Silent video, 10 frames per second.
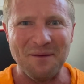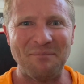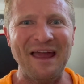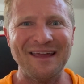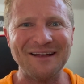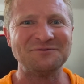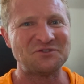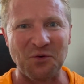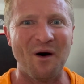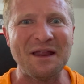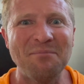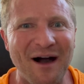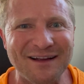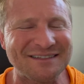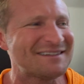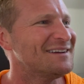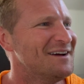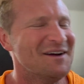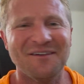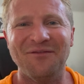paying $20
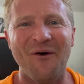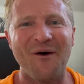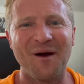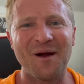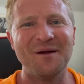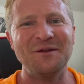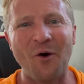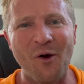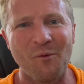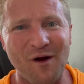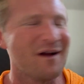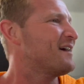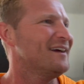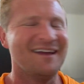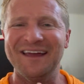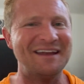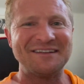for your work in a